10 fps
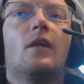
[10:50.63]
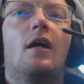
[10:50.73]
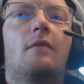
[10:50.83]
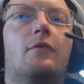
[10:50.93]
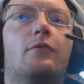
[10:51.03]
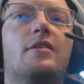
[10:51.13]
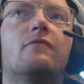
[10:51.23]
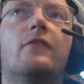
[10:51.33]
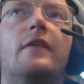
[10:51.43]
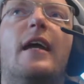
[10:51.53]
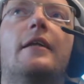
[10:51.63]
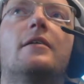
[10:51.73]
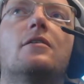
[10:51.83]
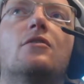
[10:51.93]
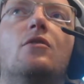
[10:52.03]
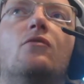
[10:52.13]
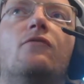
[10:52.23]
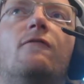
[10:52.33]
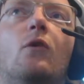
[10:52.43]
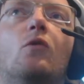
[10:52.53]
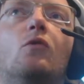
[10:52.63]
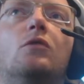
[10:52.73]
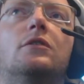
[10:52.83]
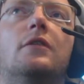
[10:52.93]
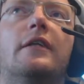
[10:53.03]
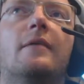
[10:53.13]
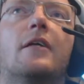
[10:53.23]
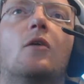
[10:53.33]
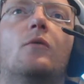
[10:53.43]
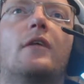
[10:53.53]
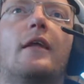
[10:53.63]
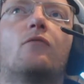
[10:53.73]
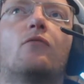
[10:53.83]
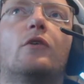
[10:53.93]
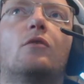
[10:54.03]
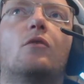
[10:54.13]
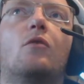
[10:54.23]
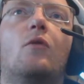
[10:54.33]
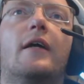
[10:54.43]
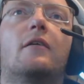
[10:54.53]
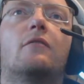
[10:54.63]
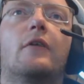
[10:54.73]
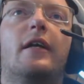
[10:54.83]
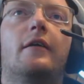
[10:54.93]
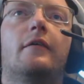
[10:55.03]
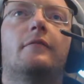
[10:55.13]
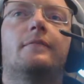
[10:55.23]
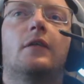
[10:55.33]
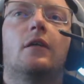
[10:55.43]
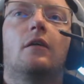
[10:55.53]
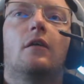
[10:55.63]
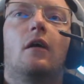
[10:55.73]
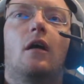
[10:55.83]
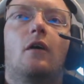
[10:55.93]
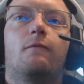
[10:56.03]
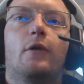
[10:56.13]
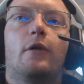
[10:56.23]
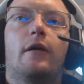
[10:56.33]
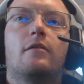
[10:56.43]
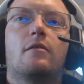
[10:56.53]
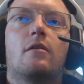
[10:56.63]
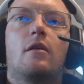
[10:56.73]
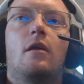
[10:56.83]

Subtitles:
The reason for that is twofold, and I'm going to go into that real quick right here for you guys.